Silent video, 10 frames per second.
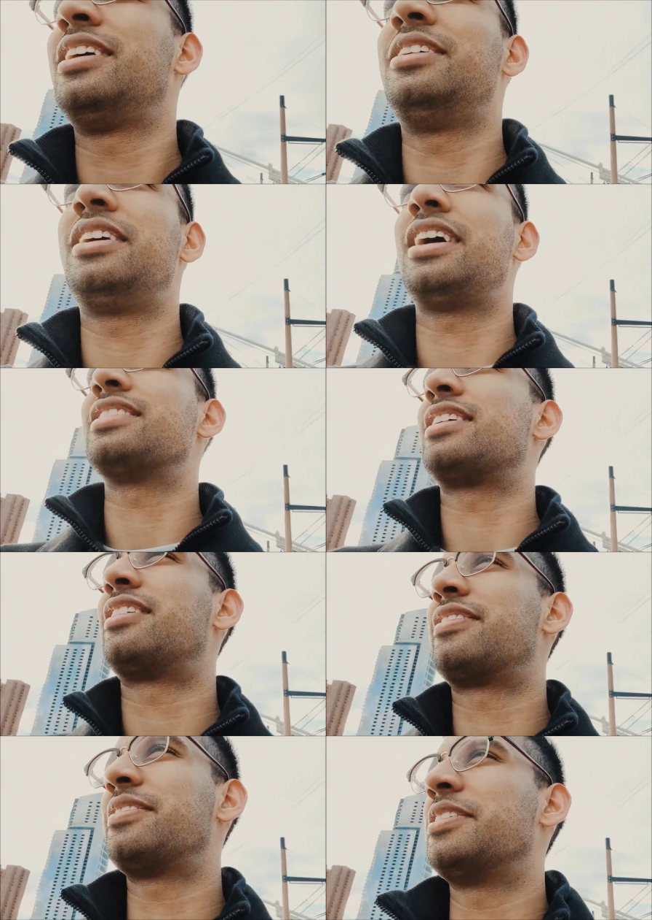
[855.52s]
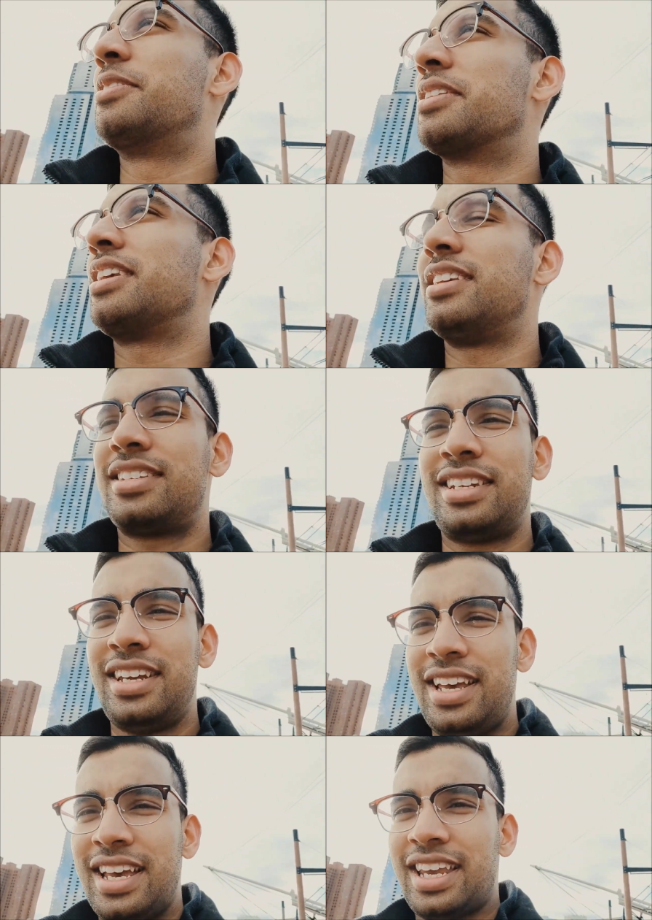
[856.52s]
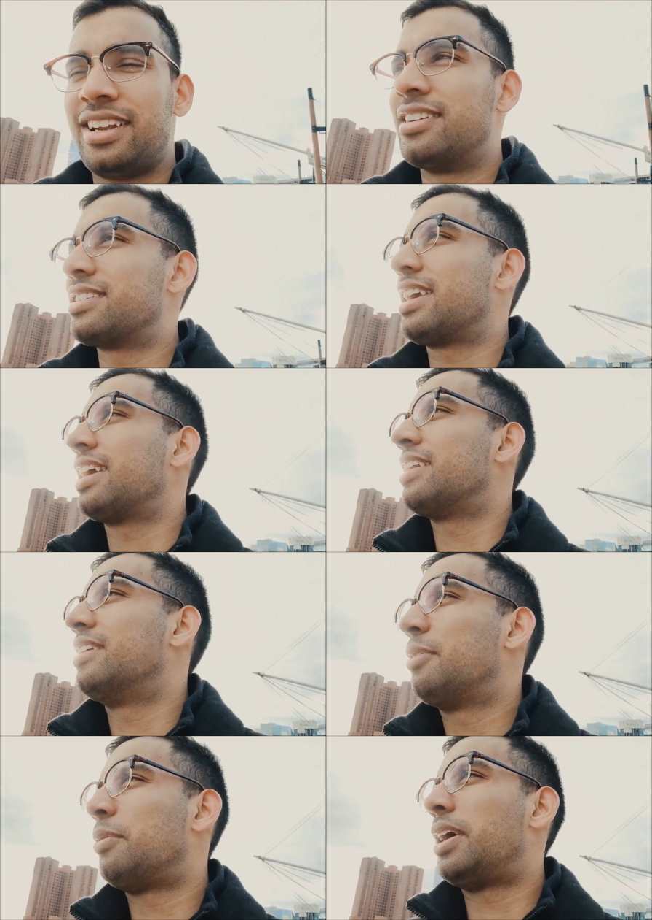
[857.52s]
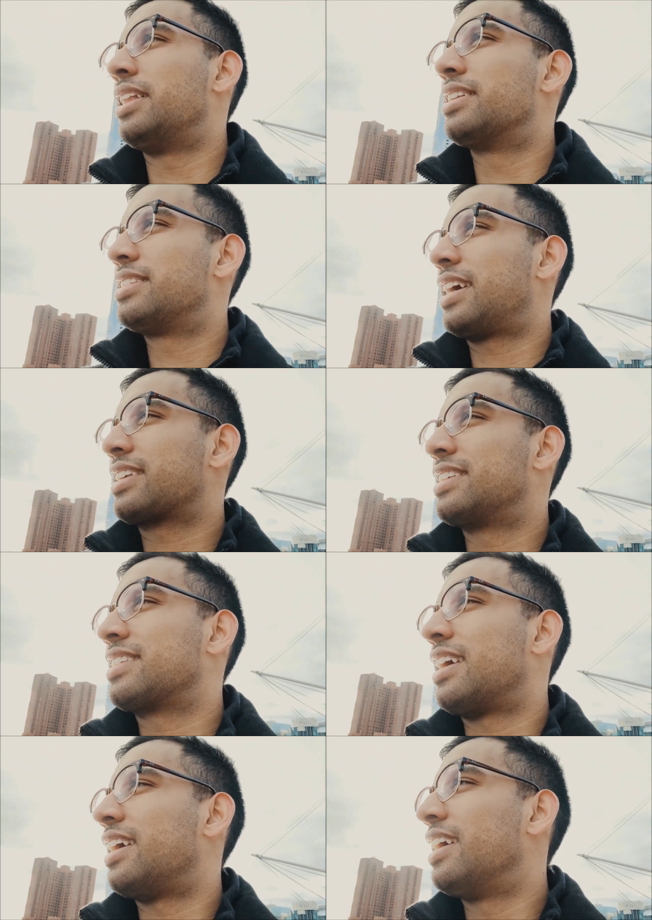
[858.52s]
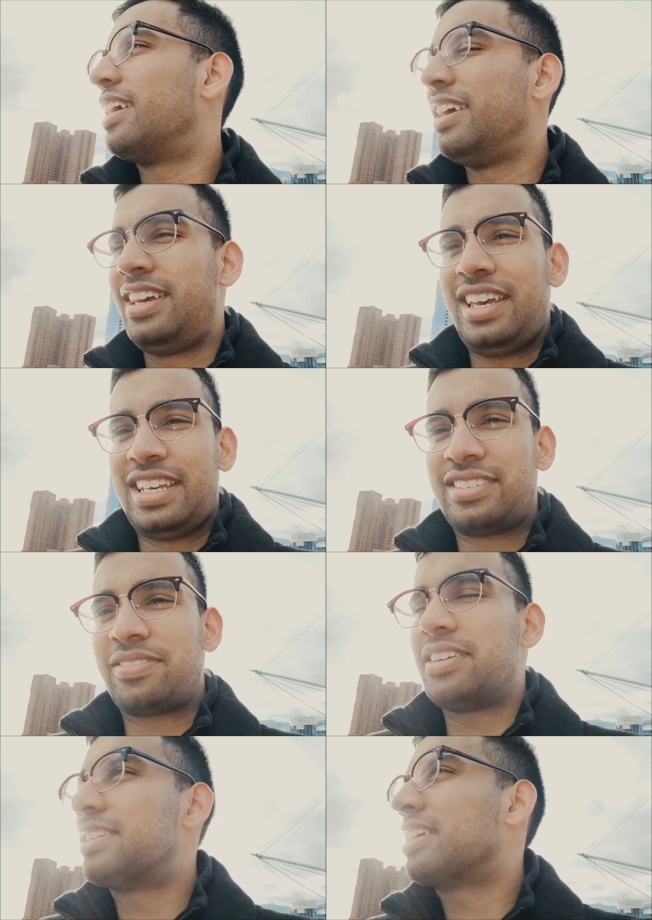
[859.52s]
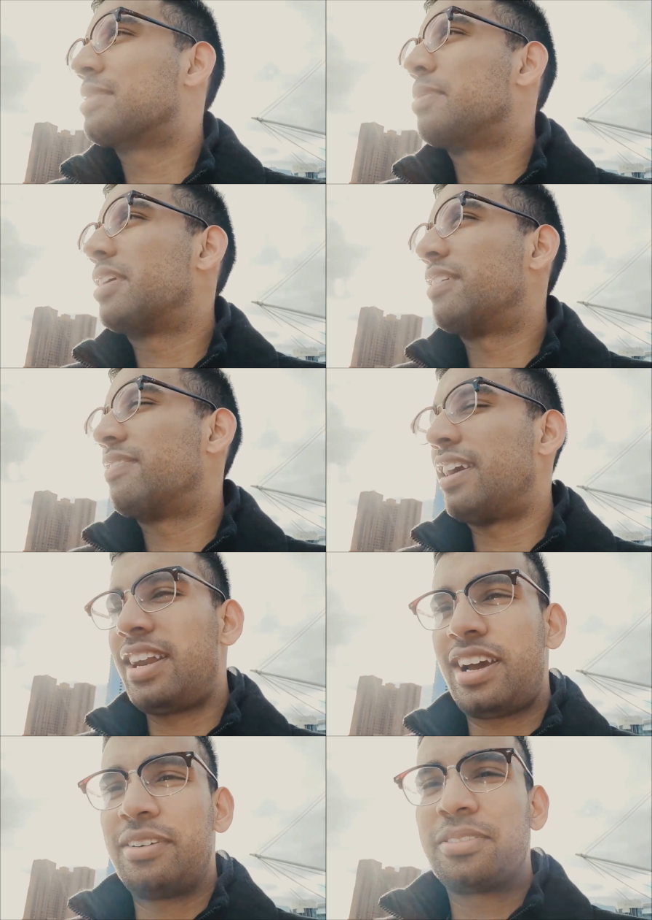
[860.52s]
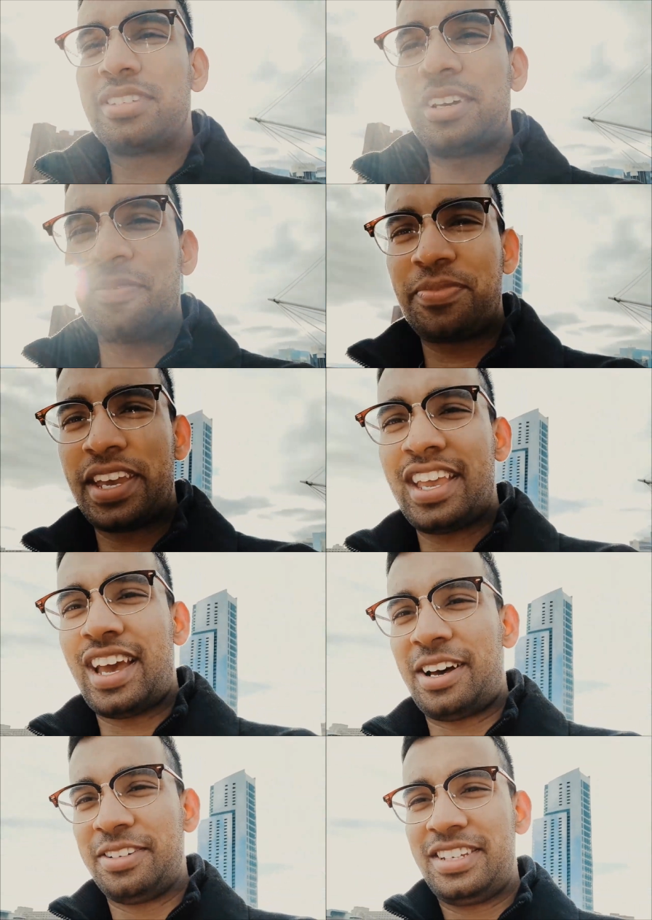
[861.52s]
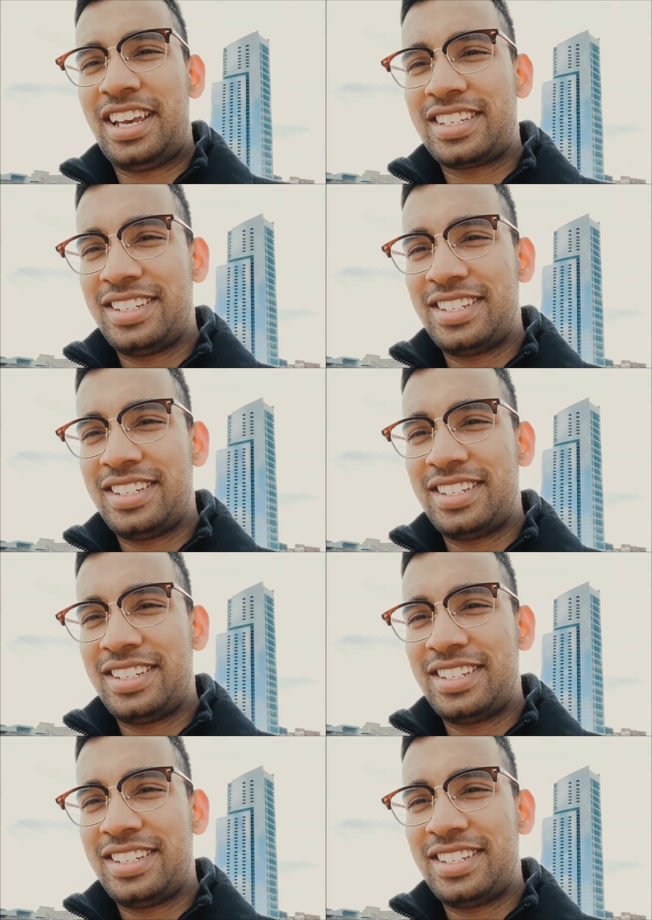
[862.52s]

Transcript: you guys that are from the Northeast can understand why this Texas guy is freezing his butt off right now. So I will see you guys